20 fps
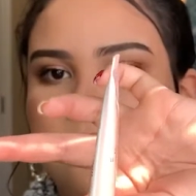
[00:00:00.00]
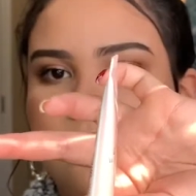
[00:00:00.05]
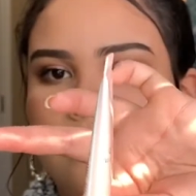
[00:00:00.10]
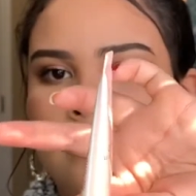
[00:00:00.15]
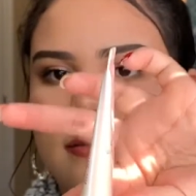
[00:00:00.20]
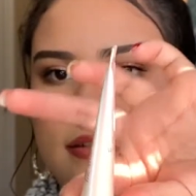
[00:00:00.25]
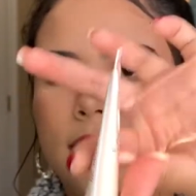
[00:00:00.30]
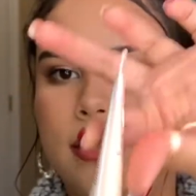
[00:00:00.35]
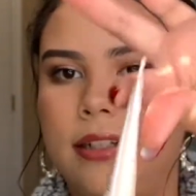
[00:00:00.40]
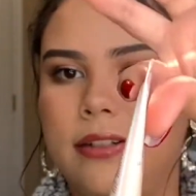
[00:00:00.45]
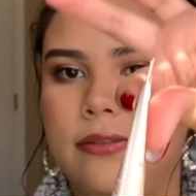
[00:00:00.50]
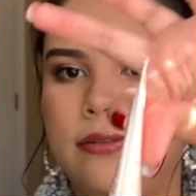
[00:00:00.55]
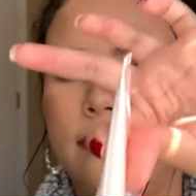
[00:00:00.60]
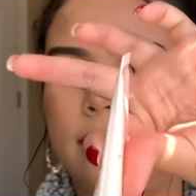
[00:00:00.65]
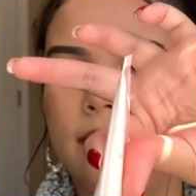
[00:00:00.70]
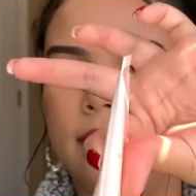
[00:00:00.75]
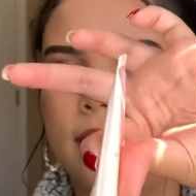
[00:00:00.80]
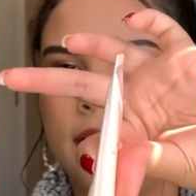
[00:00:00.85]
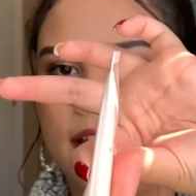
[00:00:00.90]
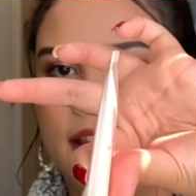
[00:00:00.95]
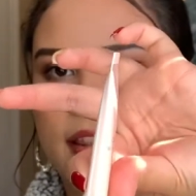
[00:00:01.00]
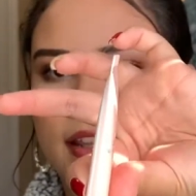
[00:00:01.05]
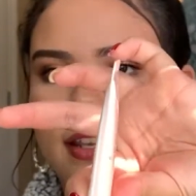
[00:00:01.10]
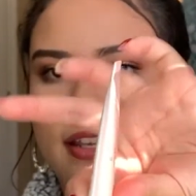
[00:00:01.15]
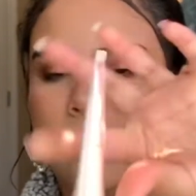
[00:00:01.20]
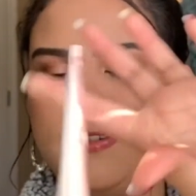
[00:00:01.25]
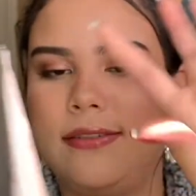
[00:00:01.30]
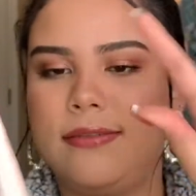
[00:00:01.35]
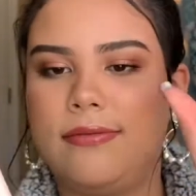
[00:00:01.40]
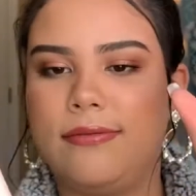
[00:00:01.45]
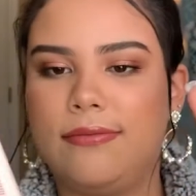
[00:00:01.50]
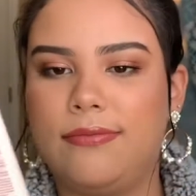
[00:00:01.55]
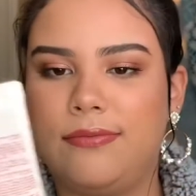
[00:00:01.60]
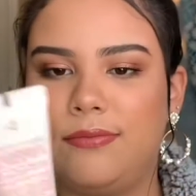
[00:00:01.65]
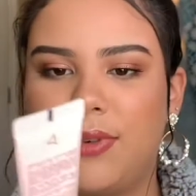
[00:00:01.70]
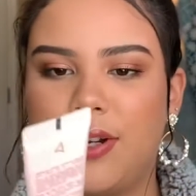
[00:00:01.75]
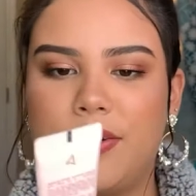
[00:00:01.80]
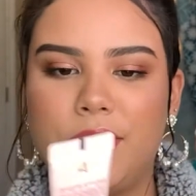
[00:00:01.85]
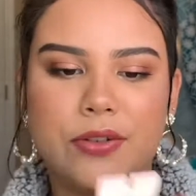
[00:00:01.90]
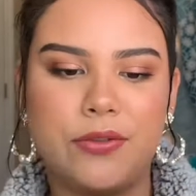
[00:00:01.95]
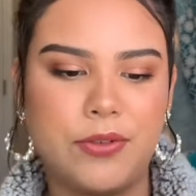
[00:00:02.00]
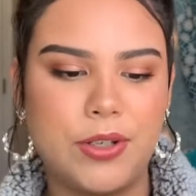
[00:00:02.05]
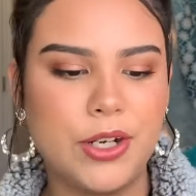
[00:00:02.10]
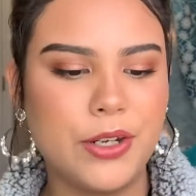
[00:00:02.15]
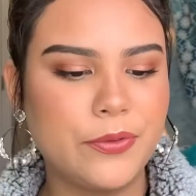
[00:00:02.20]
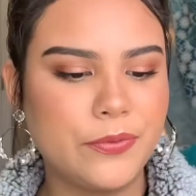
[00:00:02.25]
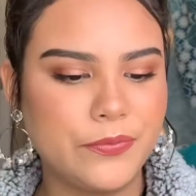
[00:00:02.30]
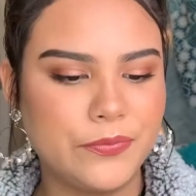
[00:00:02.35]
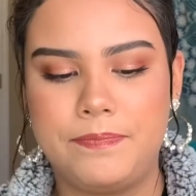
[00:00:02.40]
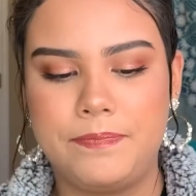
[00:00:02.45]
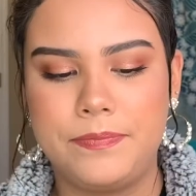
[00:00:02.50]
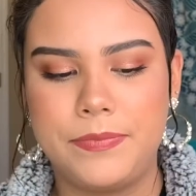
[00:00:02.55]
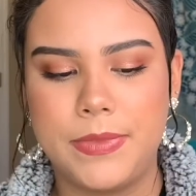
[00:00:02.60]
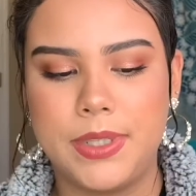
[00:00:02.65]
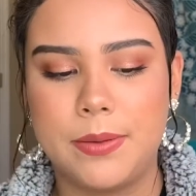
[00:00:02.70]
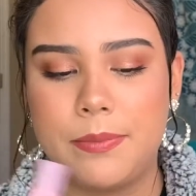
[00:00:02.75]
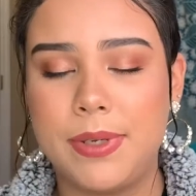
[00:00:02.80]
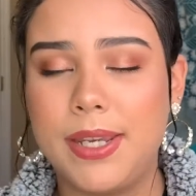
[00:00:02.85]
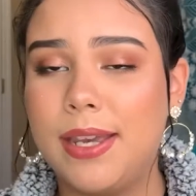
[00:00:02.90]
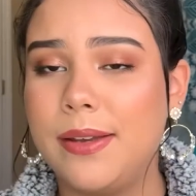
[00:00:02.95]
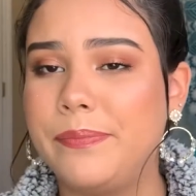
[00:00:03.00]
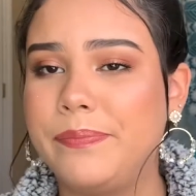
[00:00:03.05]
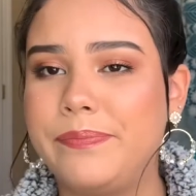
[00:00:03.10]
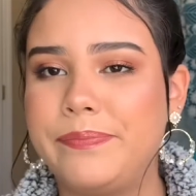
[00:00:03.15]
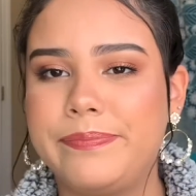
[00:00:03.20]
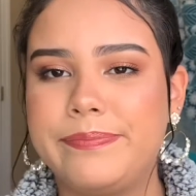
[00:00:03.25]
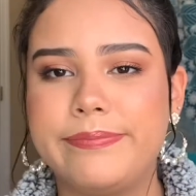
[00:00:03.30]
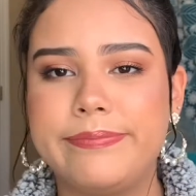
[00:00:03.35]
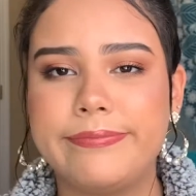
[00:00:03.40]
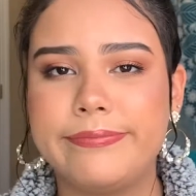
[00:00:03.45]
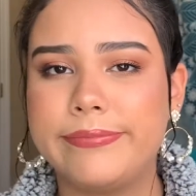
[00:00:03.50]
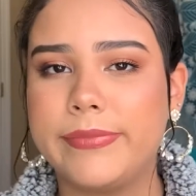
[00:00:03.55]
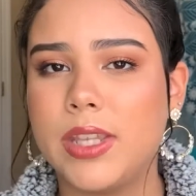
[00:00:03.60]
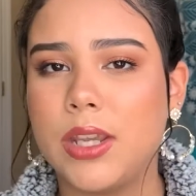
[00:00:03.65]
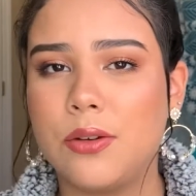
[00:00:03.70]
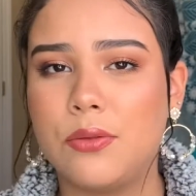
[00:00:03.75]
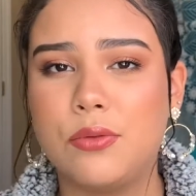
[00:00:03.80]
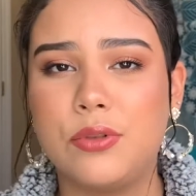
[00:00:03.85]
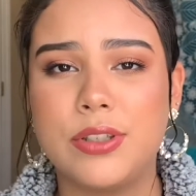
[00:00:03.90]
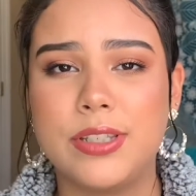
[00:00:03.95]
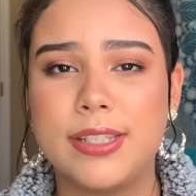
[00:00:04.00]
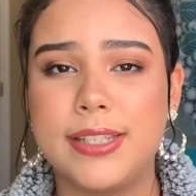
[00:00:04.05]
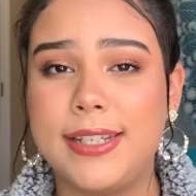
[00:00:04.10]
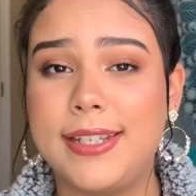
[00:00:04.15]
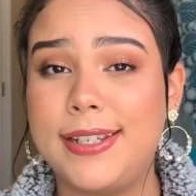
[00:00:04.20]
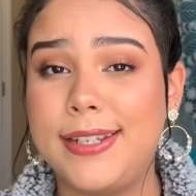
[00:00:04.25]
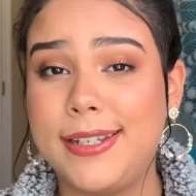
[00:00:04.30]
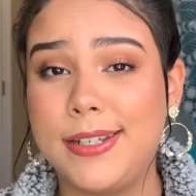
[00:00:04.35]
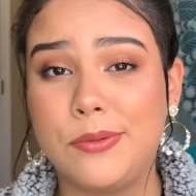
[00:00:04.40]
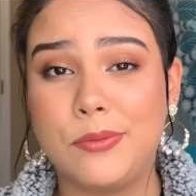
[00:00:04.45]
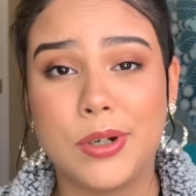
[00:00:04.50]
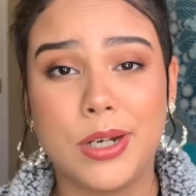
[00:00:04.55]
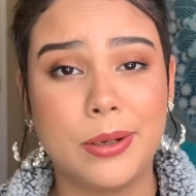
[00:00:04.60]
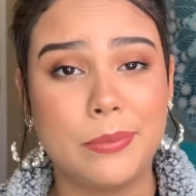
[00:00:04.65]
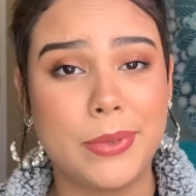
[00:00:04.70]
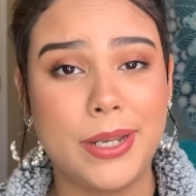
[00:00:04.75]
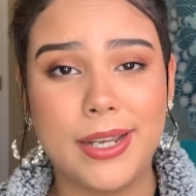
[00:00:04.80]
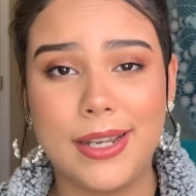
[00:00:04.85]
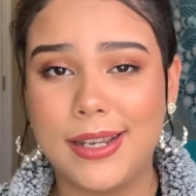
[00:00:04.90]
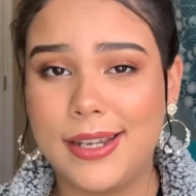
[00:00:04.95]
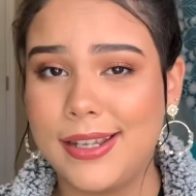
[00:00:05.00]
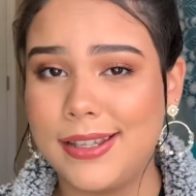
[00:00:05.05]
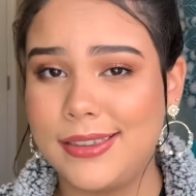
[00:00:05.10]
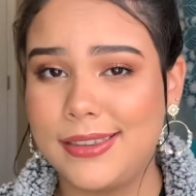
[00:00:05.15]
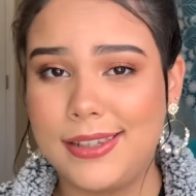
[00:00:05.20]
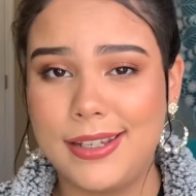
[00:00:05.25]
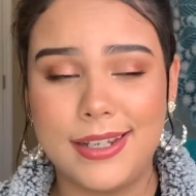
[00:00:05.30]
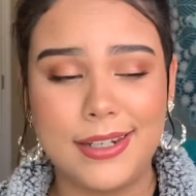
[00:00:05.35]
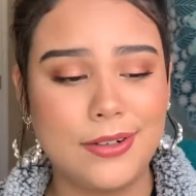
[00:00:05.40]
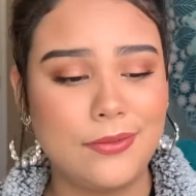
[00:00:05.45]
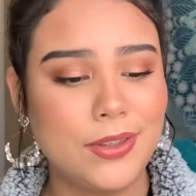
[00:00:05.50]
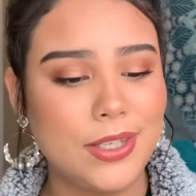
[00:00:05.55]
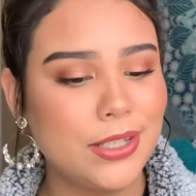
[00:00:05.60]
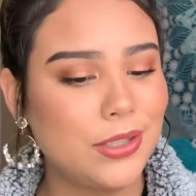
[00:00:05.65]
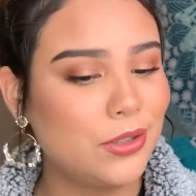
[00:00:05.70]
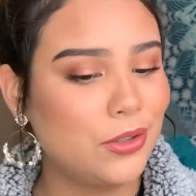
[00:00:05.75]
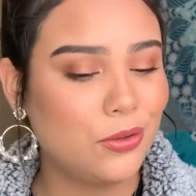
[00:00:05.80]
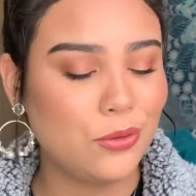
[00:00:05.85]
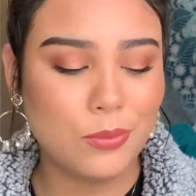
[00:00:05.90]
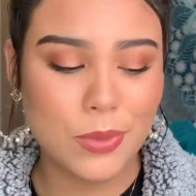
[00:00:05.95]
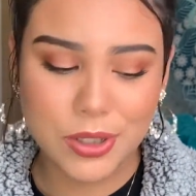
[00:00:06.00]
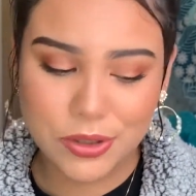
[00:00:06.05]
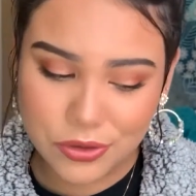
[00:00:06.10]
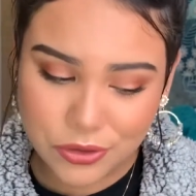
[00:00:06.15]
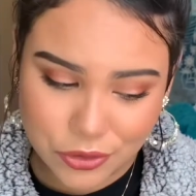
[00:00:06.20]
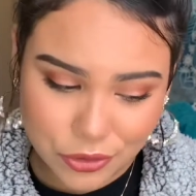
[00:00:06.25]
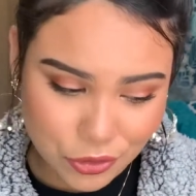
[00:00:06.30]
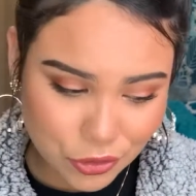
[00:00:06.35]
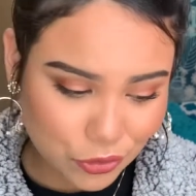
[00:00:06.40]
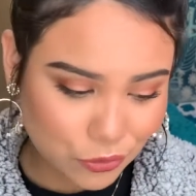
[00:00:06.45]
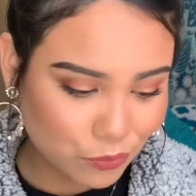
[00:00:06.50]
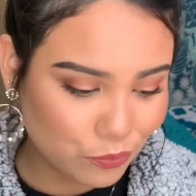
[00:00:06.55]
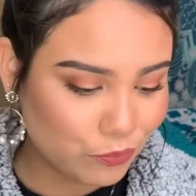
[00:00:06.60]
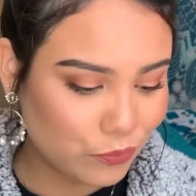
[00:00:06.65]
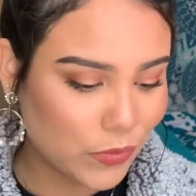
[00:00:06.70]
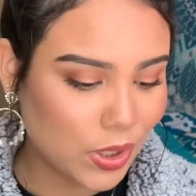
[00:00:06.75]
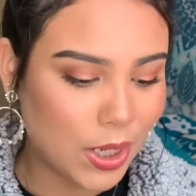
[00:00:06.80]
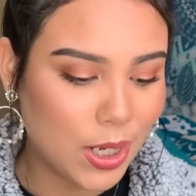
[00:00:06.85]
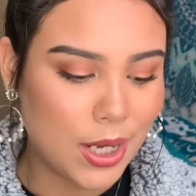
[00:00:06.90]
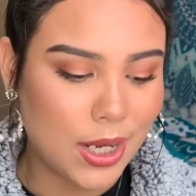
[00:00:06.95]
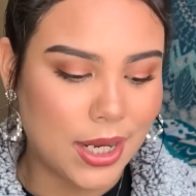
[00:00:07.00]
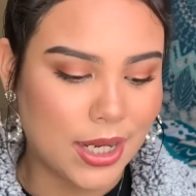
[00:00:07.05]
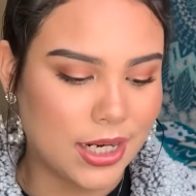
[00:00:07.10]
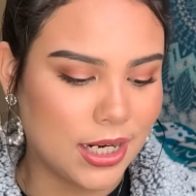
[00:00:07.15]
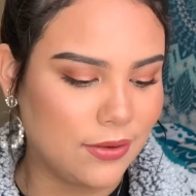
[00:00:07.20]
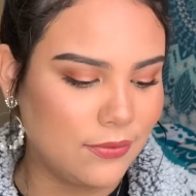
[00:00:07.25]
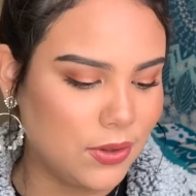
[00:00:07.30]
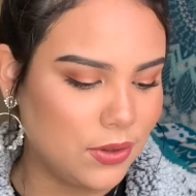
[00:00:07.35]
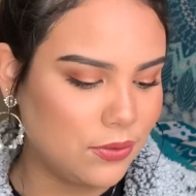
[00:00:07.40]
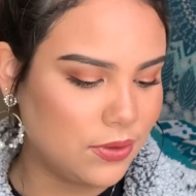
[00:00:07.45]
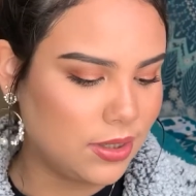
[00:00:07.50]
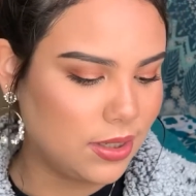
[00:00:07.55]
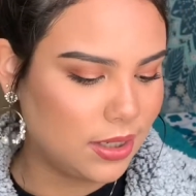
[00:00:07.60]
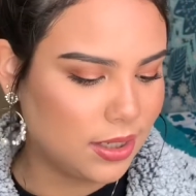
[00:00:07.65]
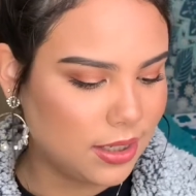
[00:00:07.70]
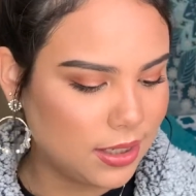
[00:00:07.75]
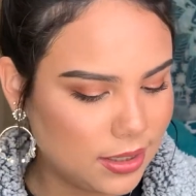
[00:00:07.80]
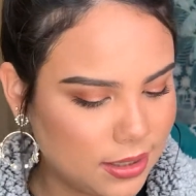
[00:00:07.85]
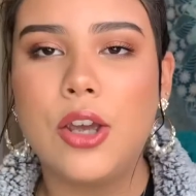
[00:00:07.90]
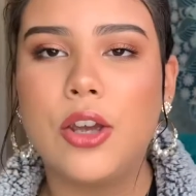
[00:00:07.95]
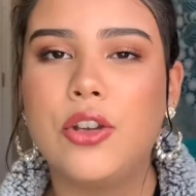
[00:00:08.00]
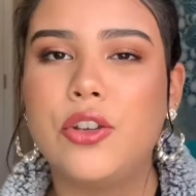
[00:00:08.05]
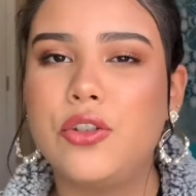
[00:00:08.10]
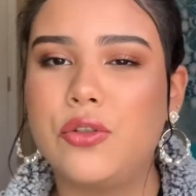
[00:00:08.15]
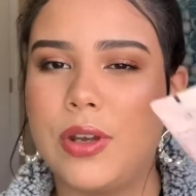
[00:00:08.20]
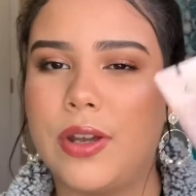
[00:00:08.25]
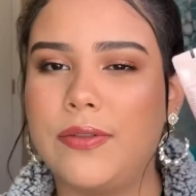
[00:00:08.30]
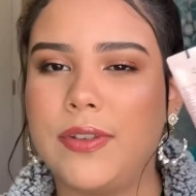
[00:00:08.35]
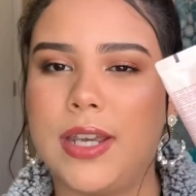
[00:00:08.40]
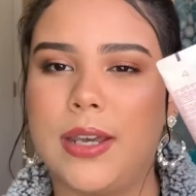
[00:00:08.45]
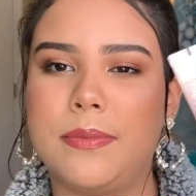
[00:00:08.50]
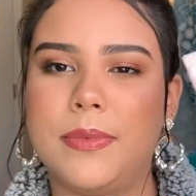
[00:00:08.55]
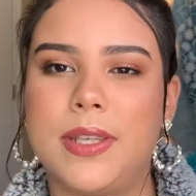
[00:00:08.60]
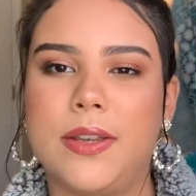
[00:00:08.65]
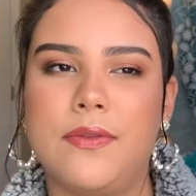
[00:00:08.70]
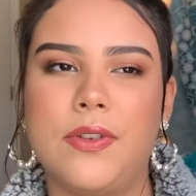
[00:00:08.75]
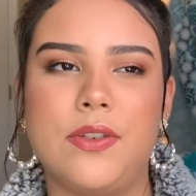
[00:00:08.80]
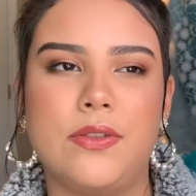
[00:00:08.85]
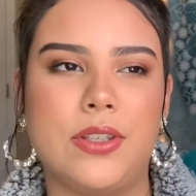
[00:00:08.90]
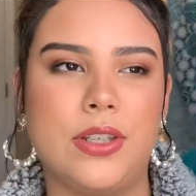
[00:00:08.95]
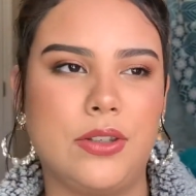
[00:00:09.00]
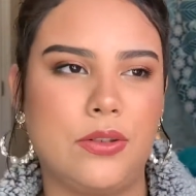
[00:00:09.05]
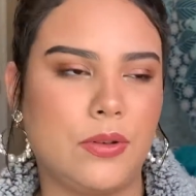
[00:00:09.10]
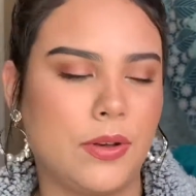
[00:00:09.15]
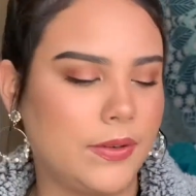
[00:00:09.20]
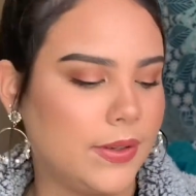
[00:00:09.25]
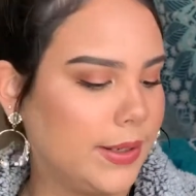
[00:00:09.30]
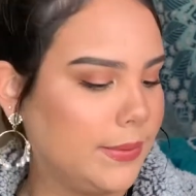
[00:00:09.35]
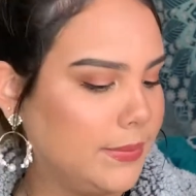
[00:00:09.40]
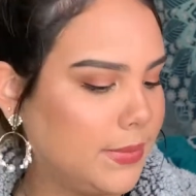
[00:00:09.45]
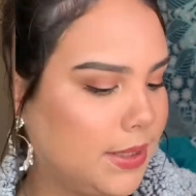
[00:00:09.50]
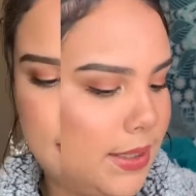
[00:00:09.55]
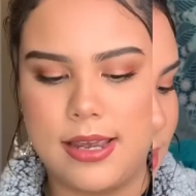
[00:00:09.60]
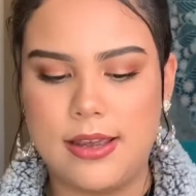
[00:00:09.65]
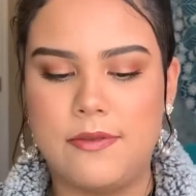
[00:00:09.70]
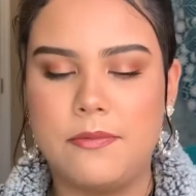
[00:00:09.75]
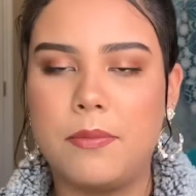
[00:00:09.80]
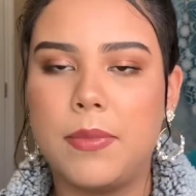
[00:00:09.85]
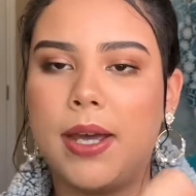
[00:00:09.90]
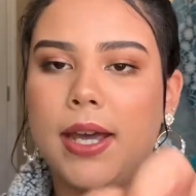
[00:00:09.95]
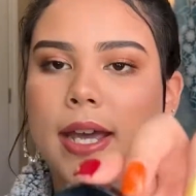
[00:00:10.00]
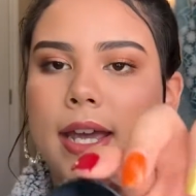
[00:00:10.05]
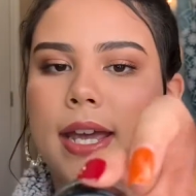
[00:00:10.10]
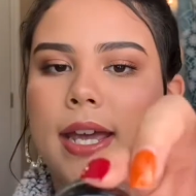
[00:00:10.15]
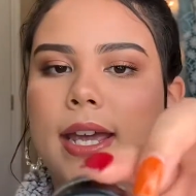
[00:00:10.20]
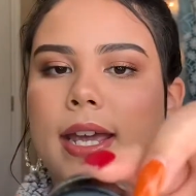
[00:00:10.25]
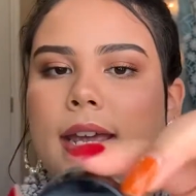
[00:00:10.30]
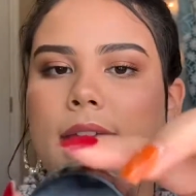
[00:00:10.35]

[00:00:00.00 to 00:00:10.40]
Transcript: you know, like that, whatever, you know. But yeah, we'll see where I'm at the end of these 2 months. And I've used it 12 times. I have my